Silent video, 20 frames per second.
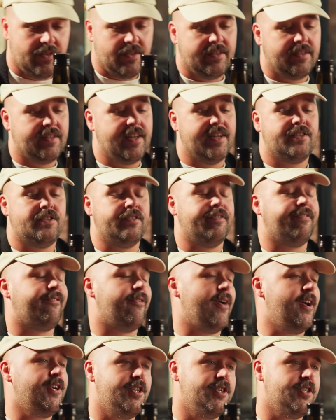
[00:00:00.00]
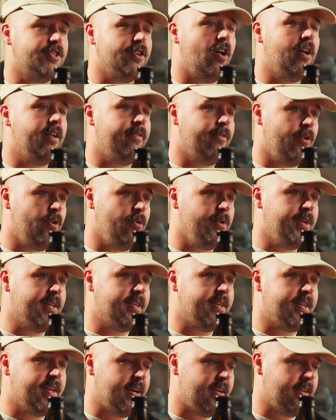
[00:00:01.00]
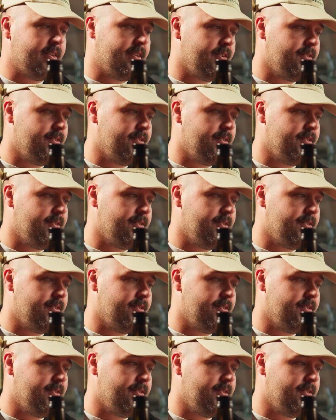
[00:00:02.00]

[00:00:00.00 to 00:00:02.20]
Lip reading: That's the freshest olive oil you can get.